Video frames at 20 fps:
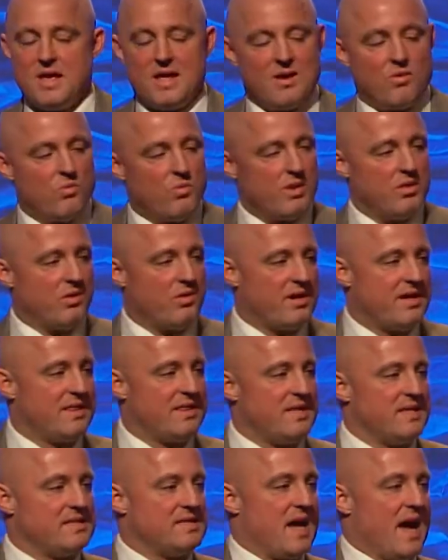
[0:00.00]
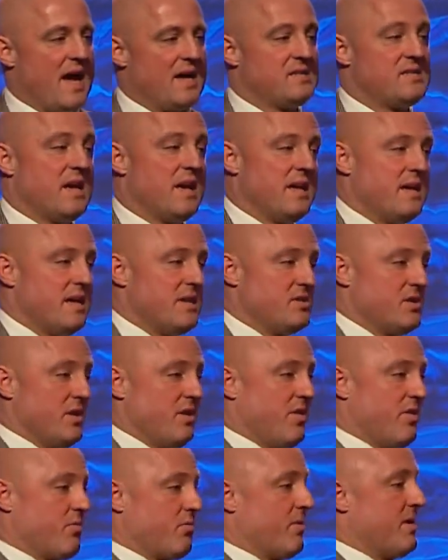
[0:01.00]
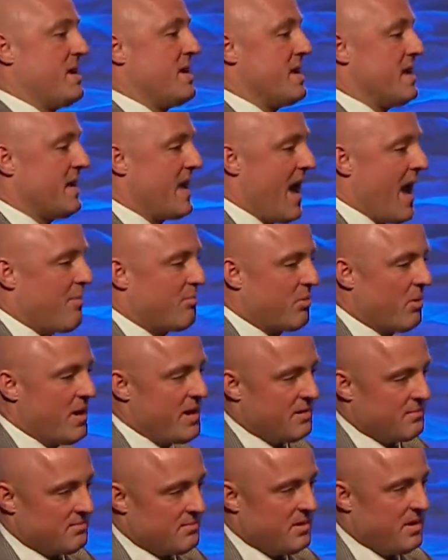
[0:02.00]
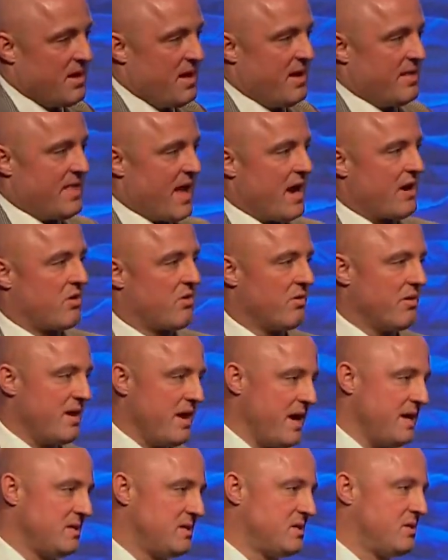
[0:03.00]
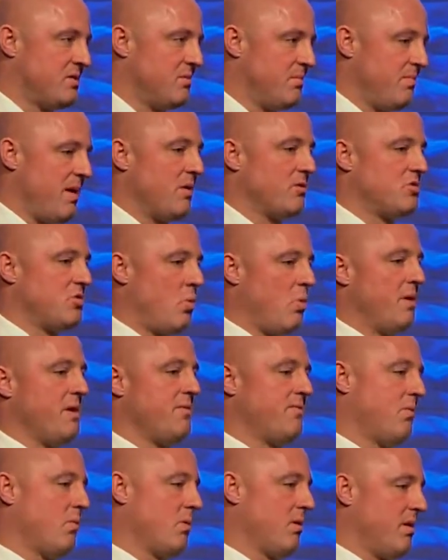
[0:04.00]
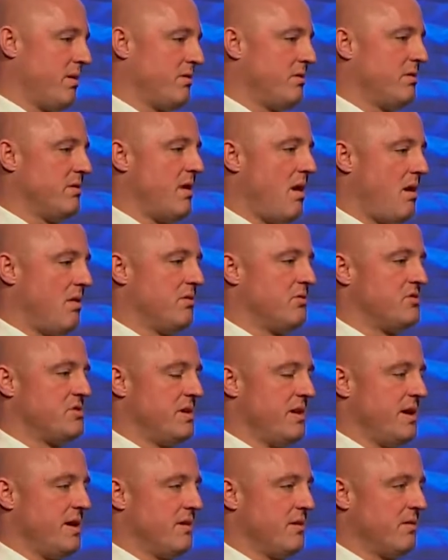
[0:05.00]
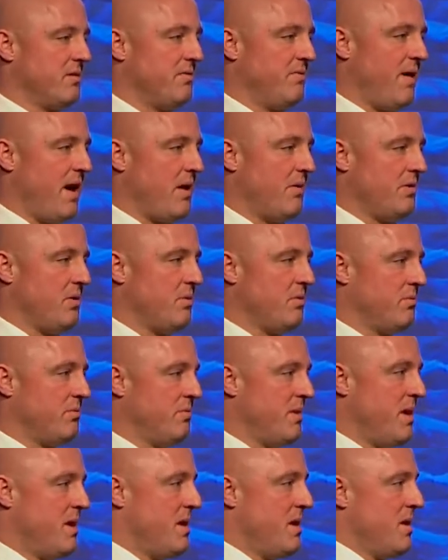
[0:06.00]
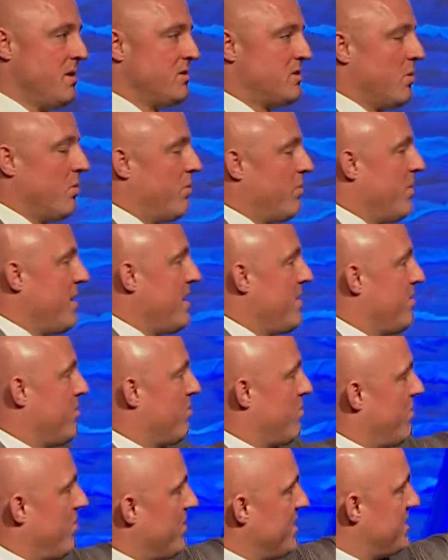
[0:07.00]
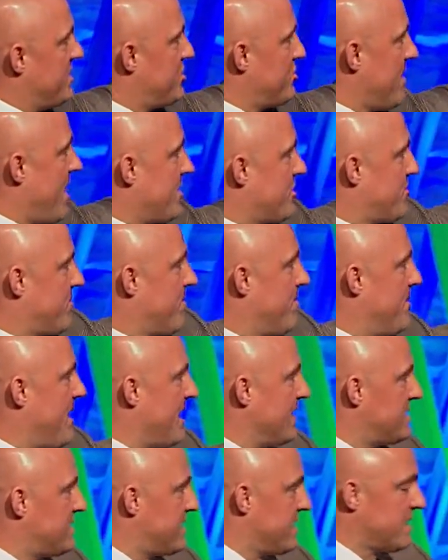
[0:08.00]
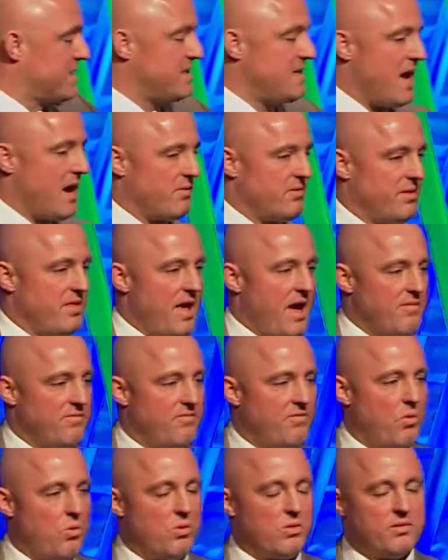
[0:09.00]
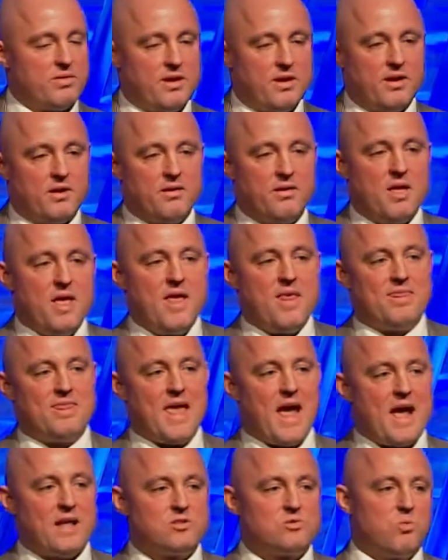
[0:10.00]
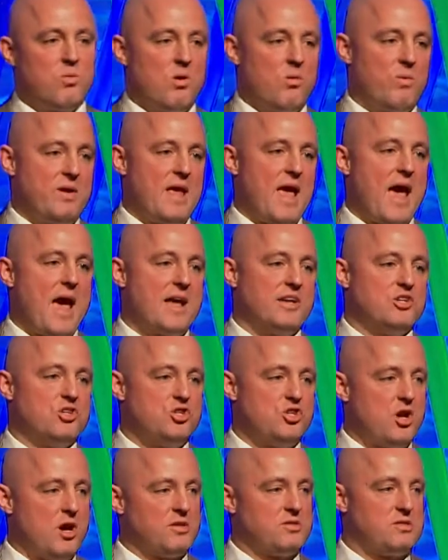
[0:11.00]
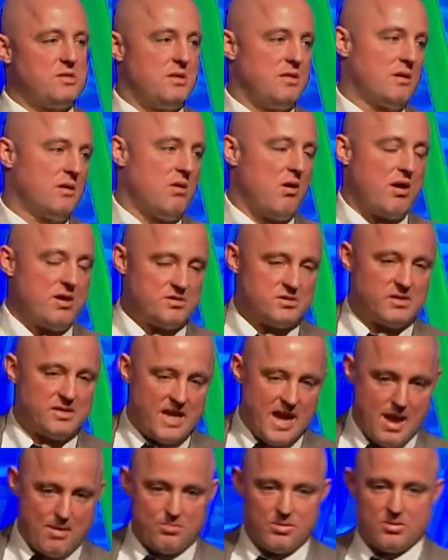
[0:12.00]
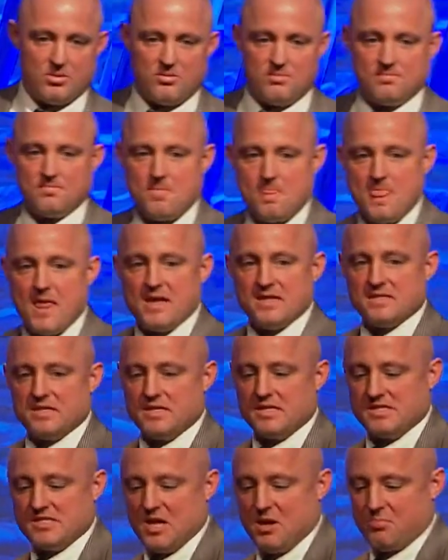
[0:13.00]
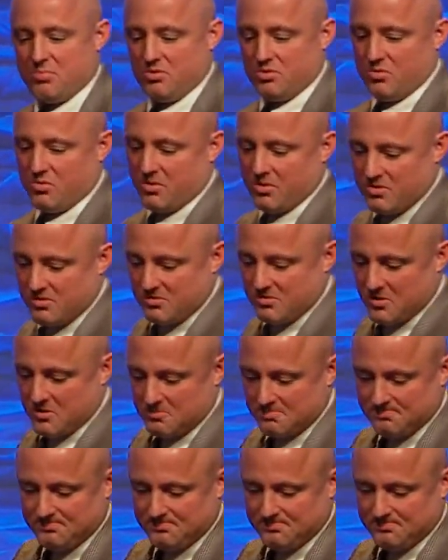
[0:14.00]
We look at this asset as a 3 cap rate. That creates about $2,400 an acre in value. So when we stretch from that 6 down to that 4 there, that's what we add just in the cost of capital as an example to work through.